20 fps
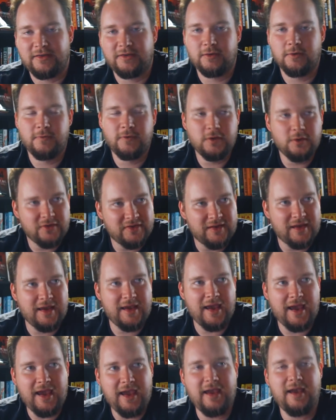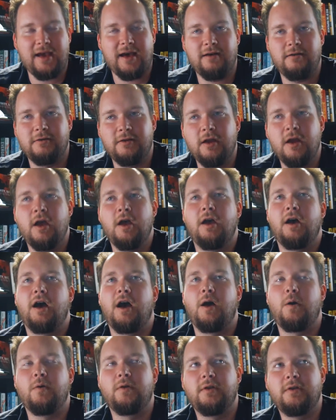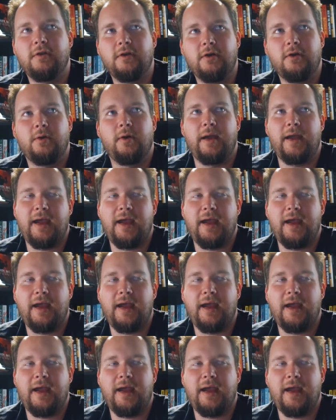So if you say, hey, Alan, I want to know